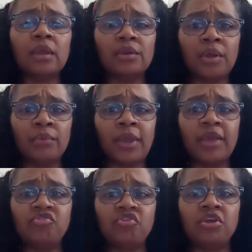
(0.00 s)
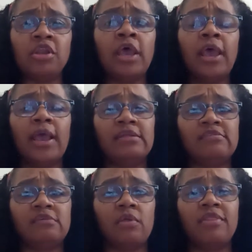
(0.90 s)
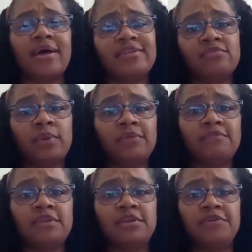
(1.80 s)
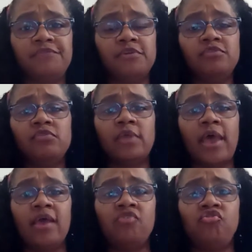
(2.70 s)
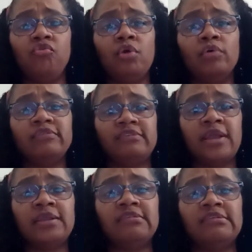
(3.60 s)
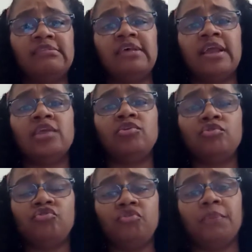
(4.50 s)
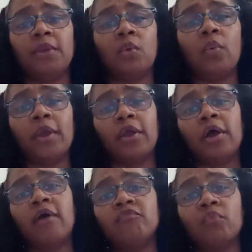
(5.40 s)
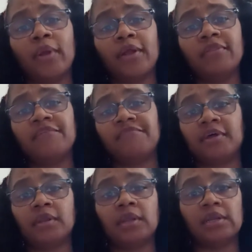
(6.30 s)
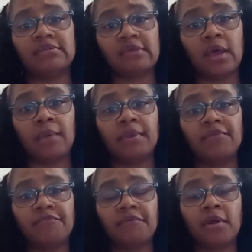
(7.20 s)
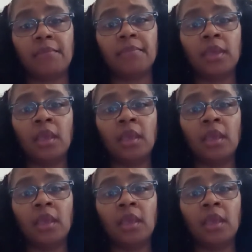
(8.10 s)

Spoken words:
donation, and so that's one of the difference. As you go setting to setting, you should be aware of where the funding is coming from